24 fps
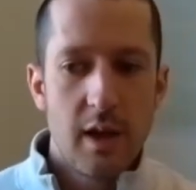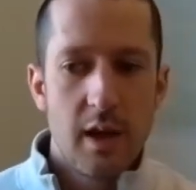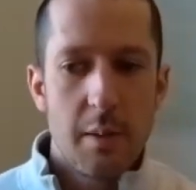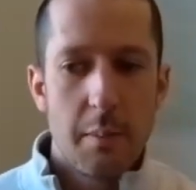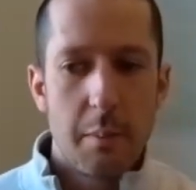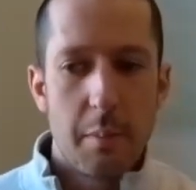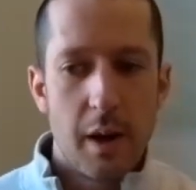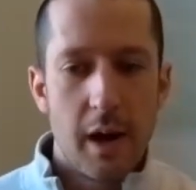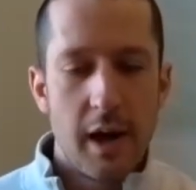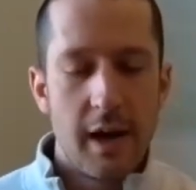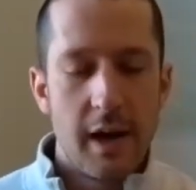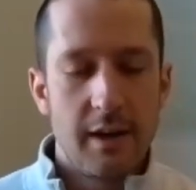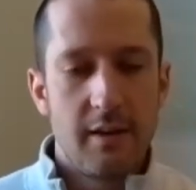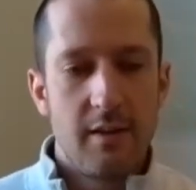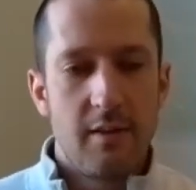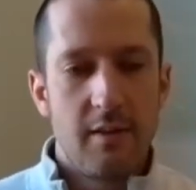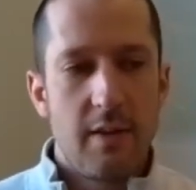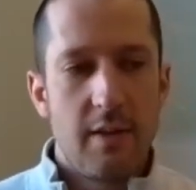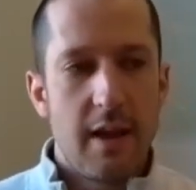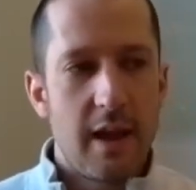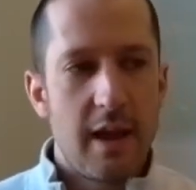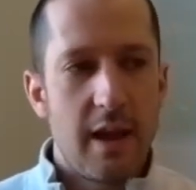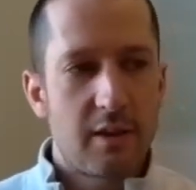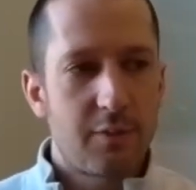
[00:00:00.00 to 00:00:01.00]
But
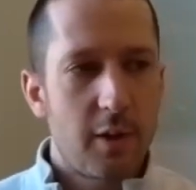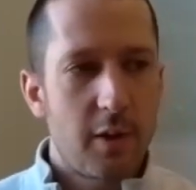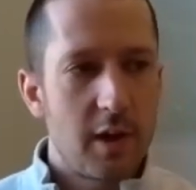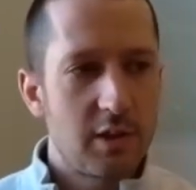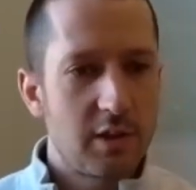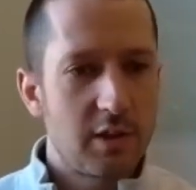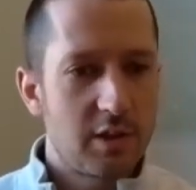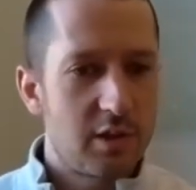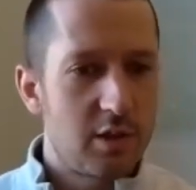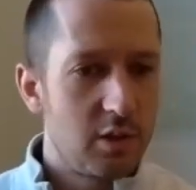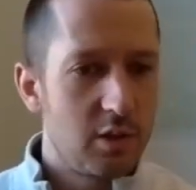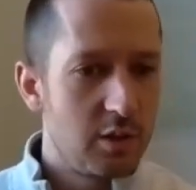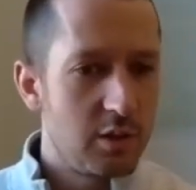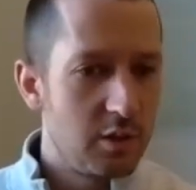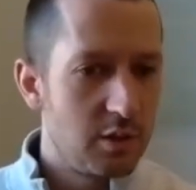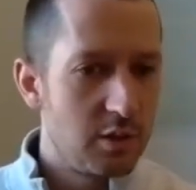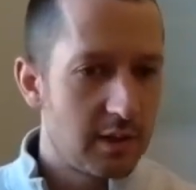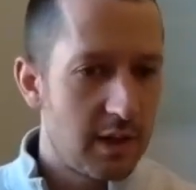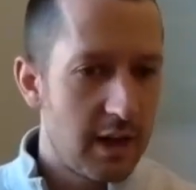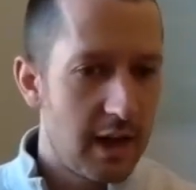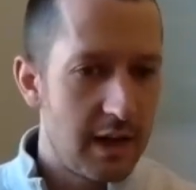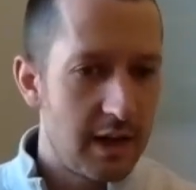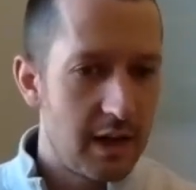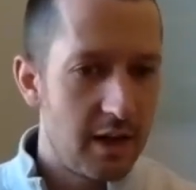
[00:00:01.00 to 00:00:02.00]
as far as a student who's
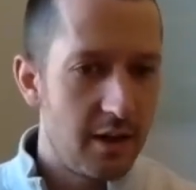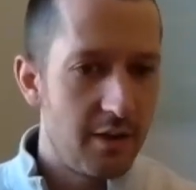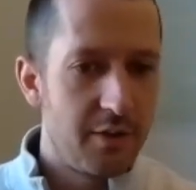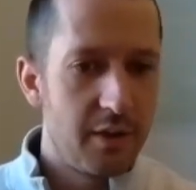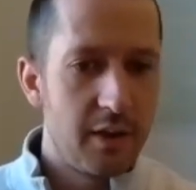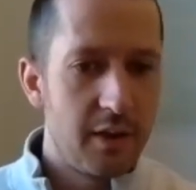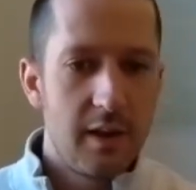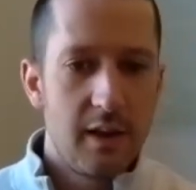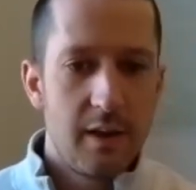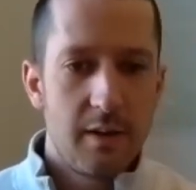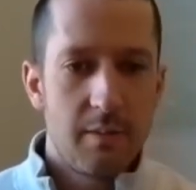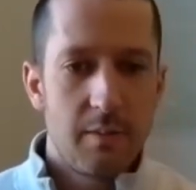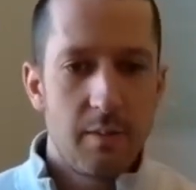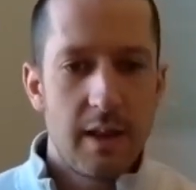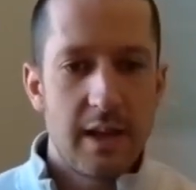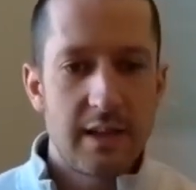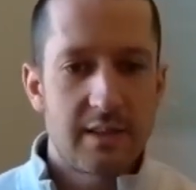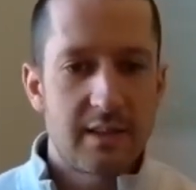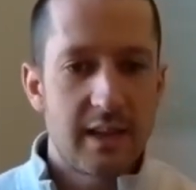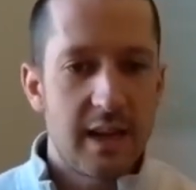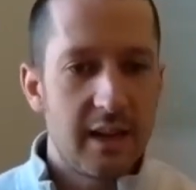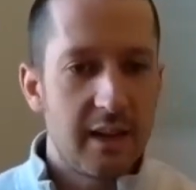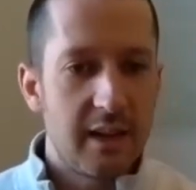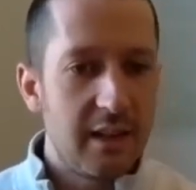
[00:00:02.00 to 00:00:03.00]
kind of, let's
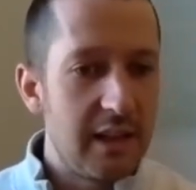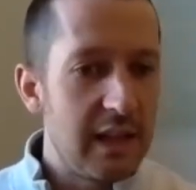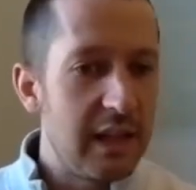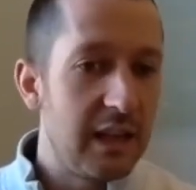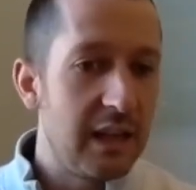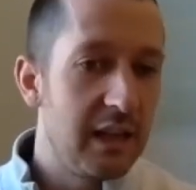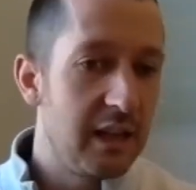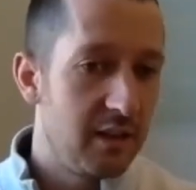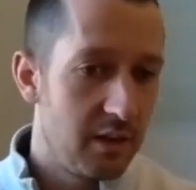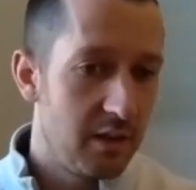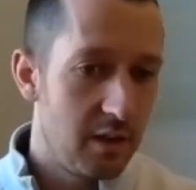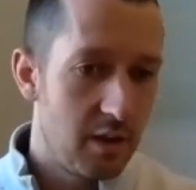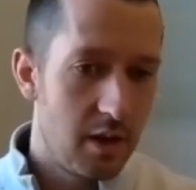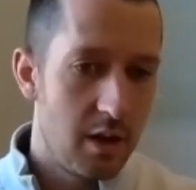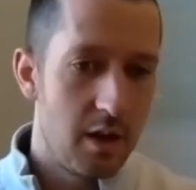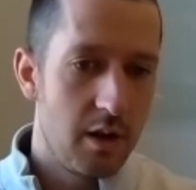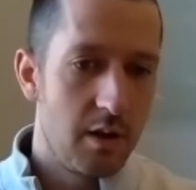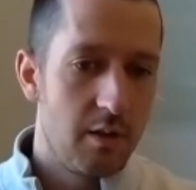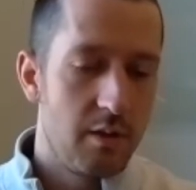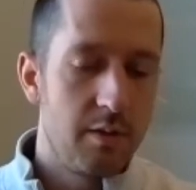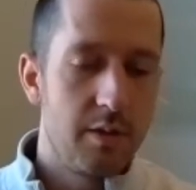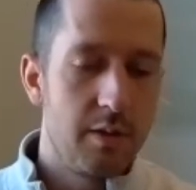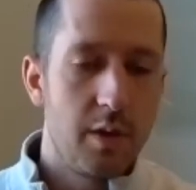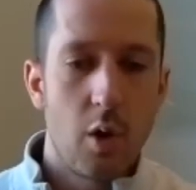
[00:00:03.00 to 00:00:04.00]
say, leading
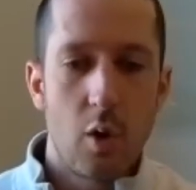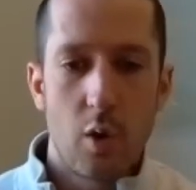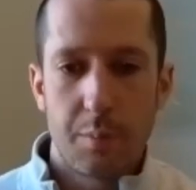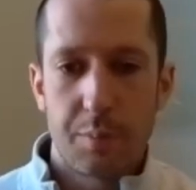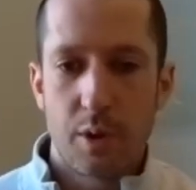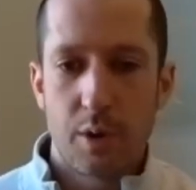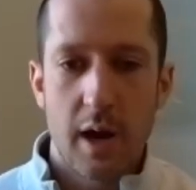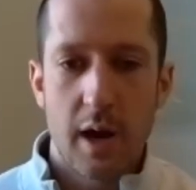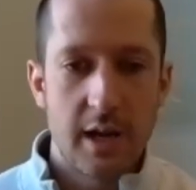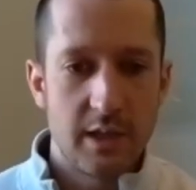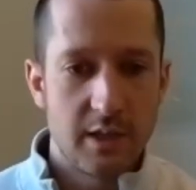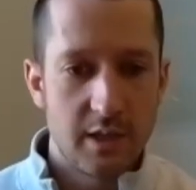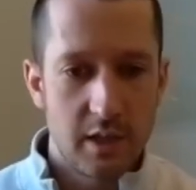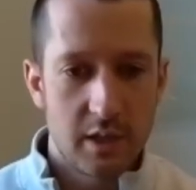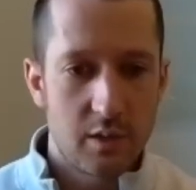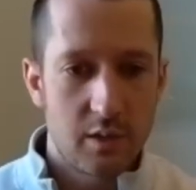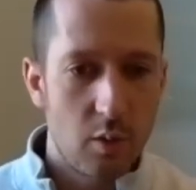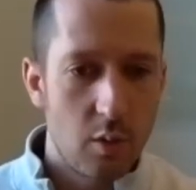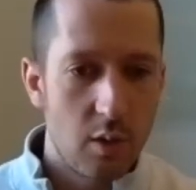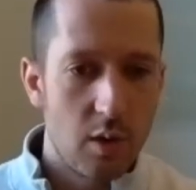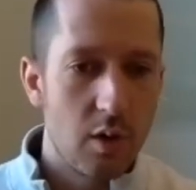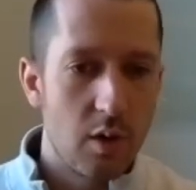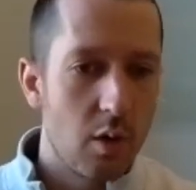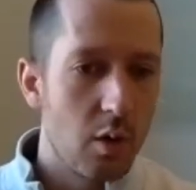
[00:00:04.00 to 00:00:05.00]
the whole project
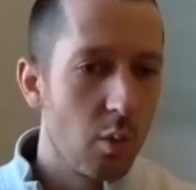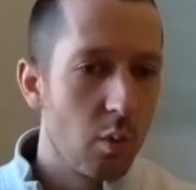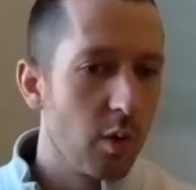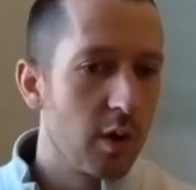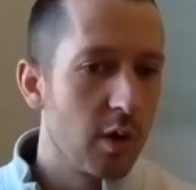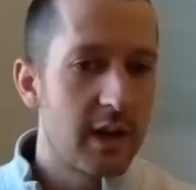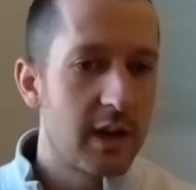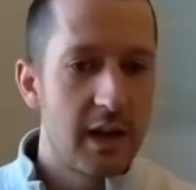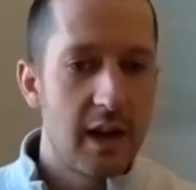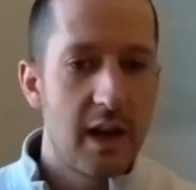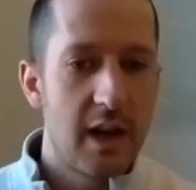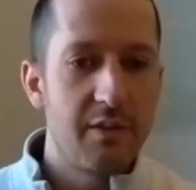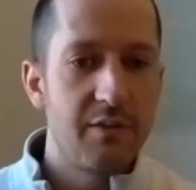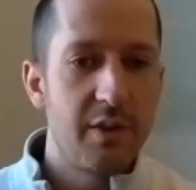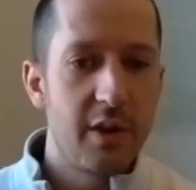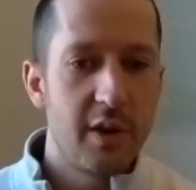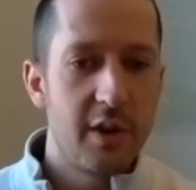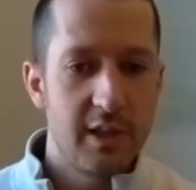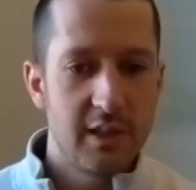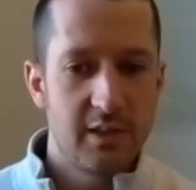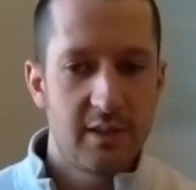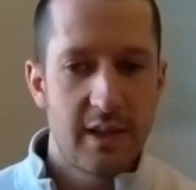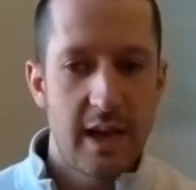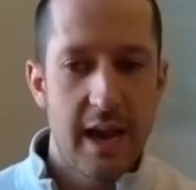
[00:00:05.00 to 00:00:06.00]
or working on
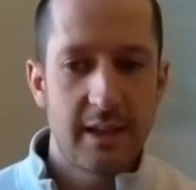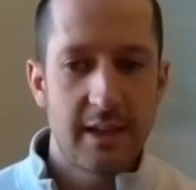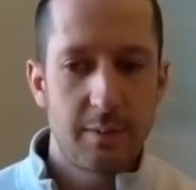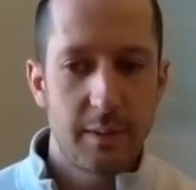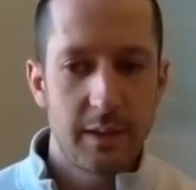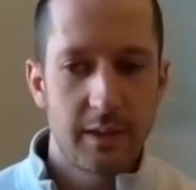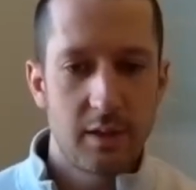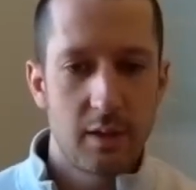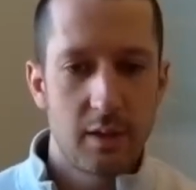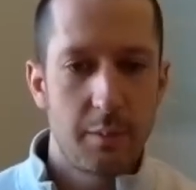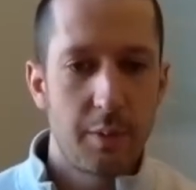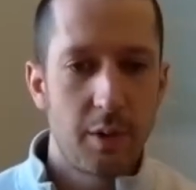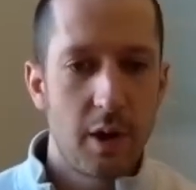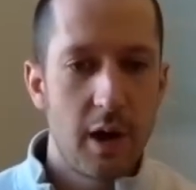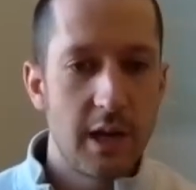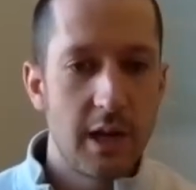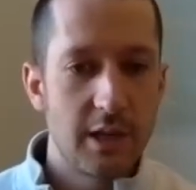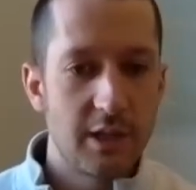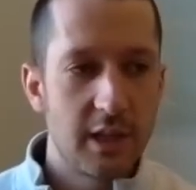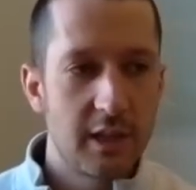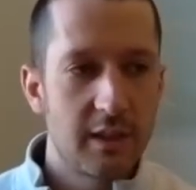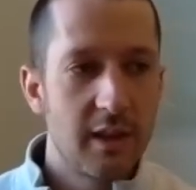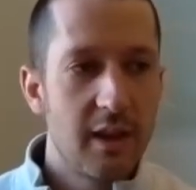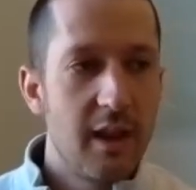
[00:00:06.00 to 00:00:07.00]
various aspects of the
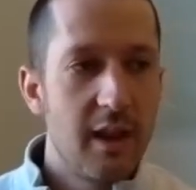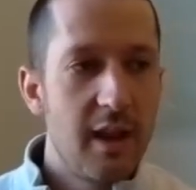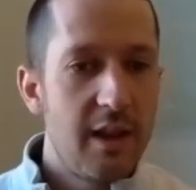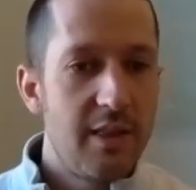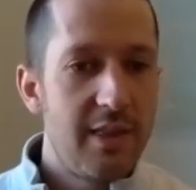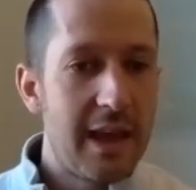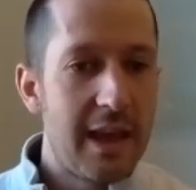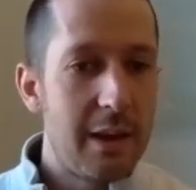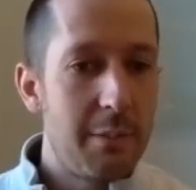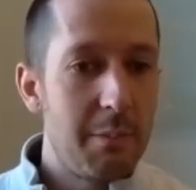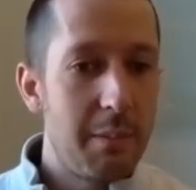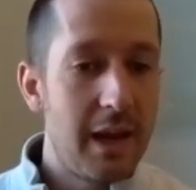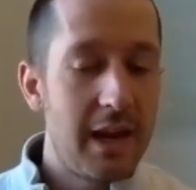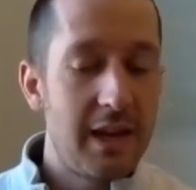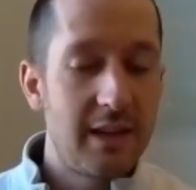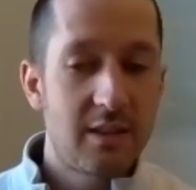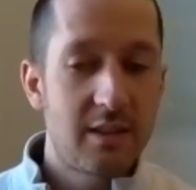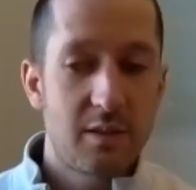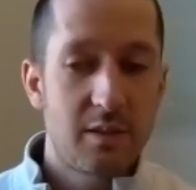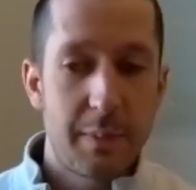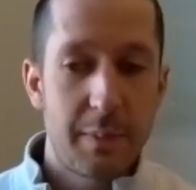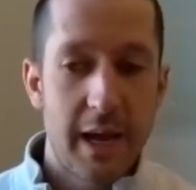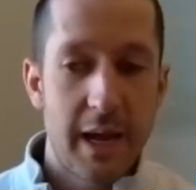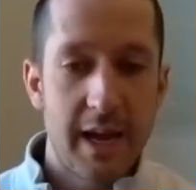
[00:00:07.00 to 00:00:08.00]
project, they may
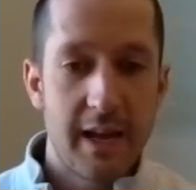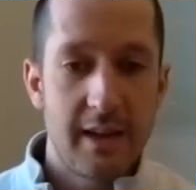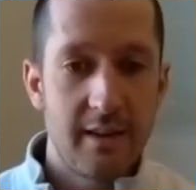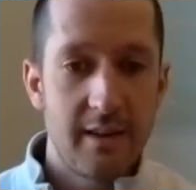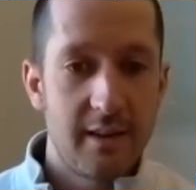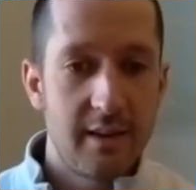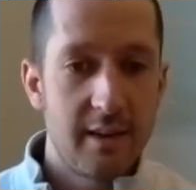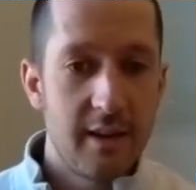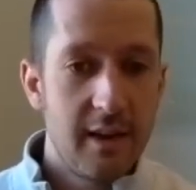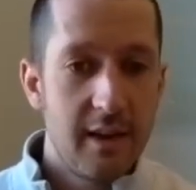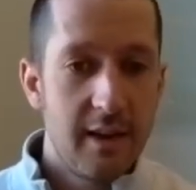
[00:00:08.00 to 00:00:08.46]
spend,